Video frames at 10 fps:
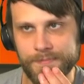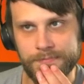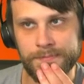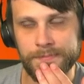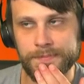
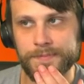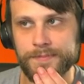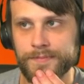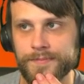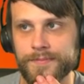
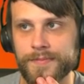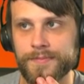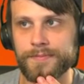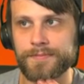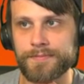
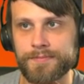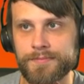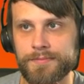[no speech]